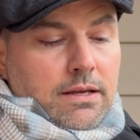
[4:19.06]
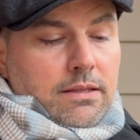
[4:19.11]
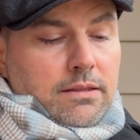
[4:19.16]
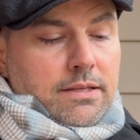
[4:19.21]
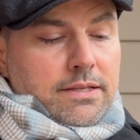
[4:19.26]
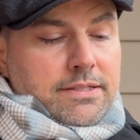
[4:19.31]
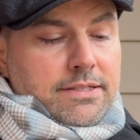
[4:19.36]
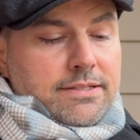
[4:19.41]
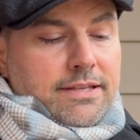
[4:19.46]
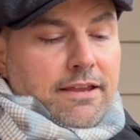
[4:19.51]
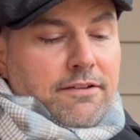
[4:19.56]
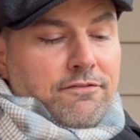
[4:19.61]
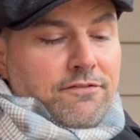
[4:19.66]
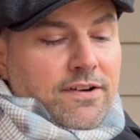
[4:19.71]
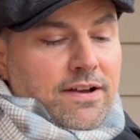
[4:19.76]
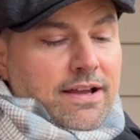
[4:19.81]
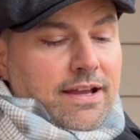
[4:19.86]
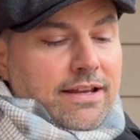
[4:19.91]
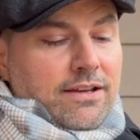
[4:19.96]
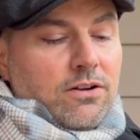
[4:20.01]
This is a
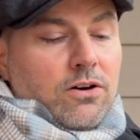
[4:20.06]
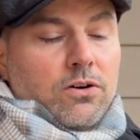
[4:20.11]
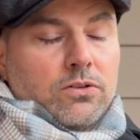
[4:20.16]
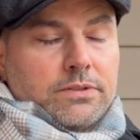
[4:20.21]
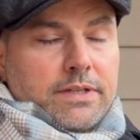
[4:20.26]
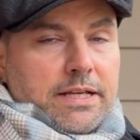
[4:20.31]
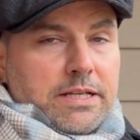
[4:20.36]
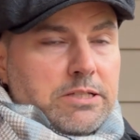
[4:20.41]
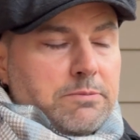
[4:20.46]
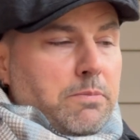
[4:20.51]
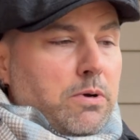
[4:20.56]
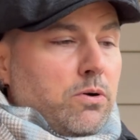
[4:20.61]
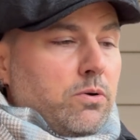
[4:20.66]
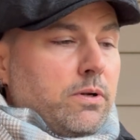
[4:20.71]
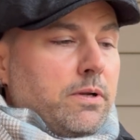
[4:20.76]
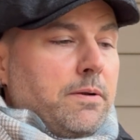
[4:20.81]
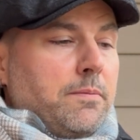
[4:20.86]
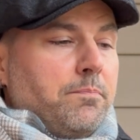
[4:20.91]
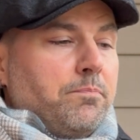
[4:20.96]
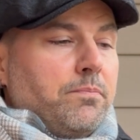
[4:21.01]
fine all-day smoke,
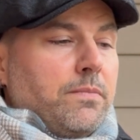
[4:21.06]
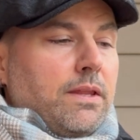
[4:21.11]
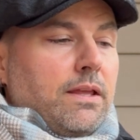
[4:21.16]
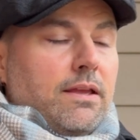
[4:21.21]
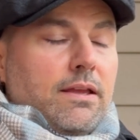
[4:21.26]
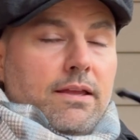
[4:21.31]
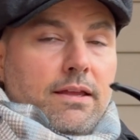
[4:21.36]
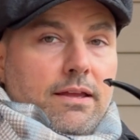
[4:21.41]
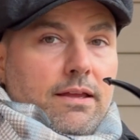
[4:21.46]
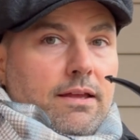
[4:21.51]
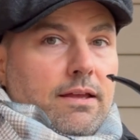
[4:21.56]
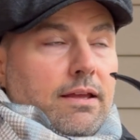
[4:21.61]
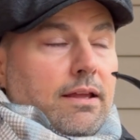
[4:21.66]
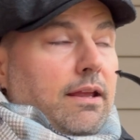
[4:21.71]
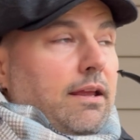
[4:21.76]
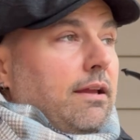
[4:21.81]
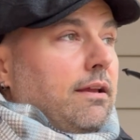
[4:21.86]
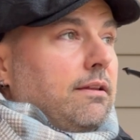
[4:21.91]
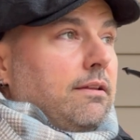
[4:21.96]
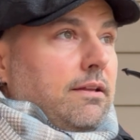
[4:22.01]

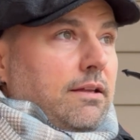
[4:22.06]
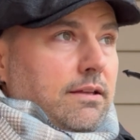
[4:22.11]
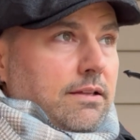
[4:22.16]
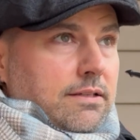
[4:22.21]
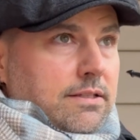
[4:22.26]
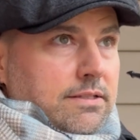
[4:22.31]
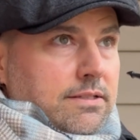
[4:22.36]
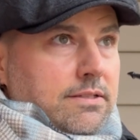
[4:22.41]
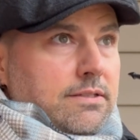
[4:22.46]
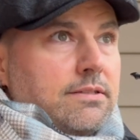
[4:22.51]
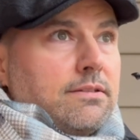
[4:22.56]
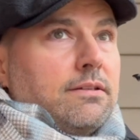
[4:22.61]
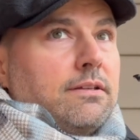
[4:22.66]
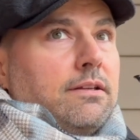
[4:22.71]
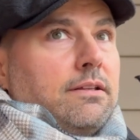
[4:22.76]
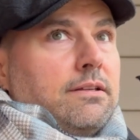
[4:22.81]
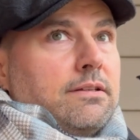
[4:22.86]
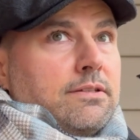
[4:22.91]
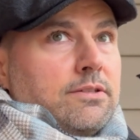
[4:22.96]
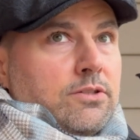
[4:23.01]
and it is
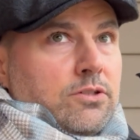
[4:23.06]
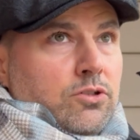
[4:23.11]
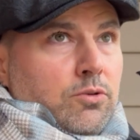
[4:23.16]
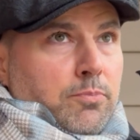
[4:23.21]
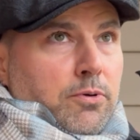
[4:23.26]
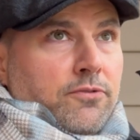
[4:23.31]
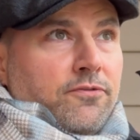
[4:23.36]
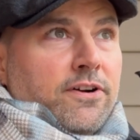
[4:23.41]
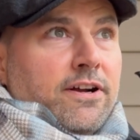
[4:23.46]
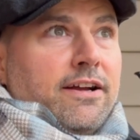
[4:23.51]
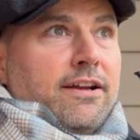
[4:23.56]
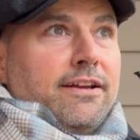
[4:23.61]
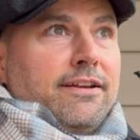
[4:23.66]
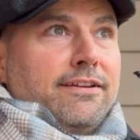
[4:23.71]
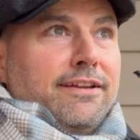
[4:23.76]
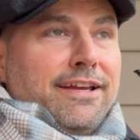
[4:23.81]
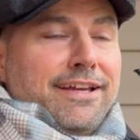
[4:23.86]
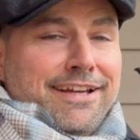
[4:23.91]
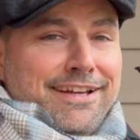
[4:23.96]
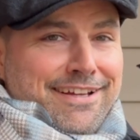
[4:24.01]
super
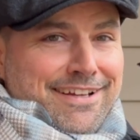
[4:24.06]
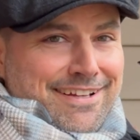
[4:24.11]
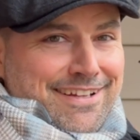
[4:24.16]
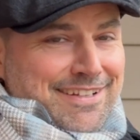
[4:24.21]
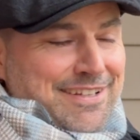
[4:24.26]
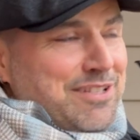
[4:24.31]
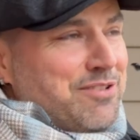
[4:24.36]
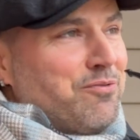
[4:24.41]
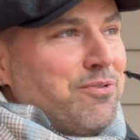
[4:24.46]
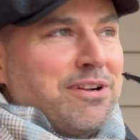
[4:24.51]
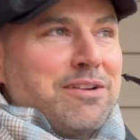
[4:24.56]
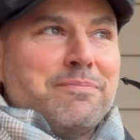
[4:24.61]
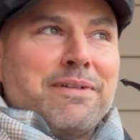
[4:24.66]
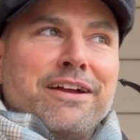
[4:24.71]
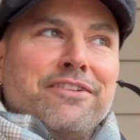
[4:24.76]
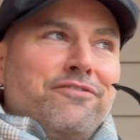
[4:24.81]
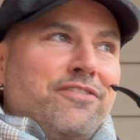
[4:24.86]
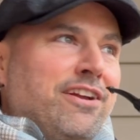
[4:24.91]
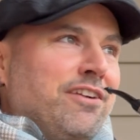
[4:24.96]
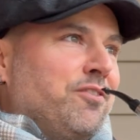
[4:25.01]
fine. This is one of
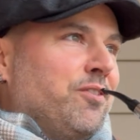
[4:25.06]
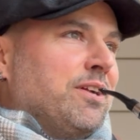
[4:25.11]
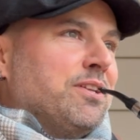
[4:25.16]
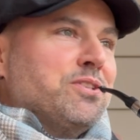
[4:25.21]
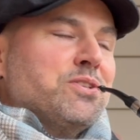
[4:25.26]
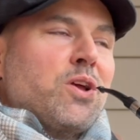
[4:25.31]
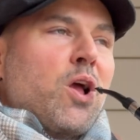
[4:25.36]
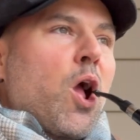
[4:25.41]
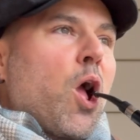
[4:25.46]
my favorites.